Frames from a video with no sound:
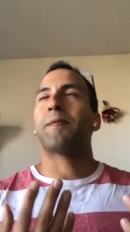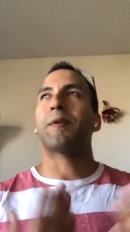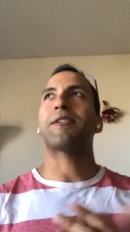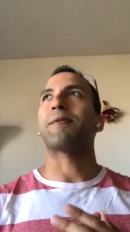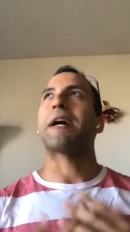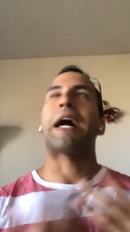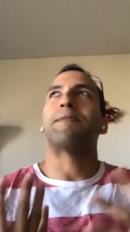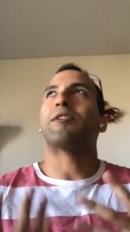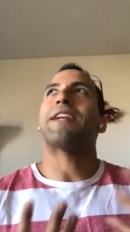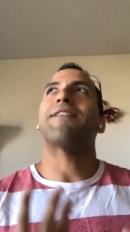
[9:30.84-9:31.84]
I'm
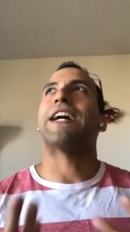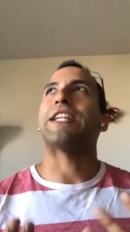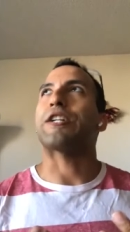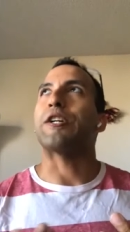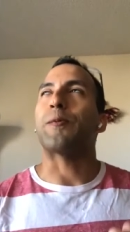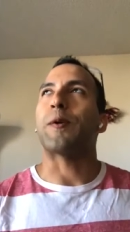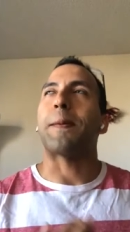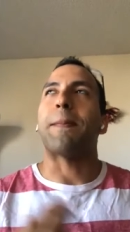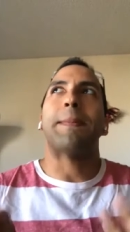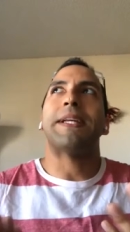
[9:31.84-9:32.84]
trying to find a good
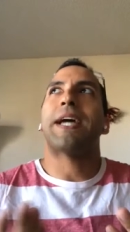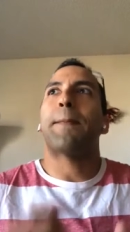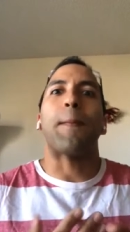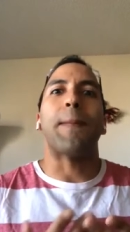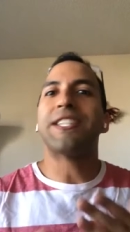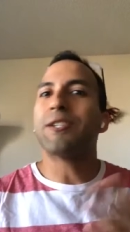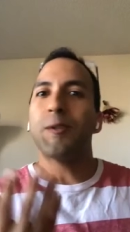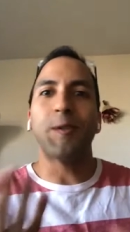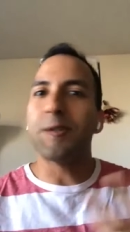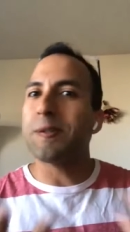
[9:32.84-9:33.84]
word, maybe
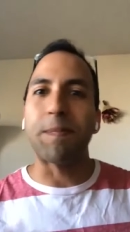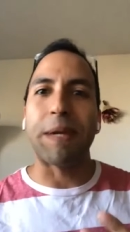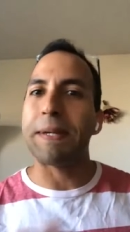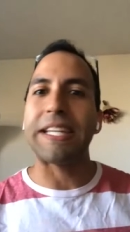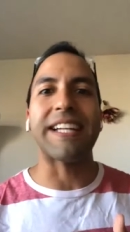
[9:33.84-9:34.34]
temperamental, maybe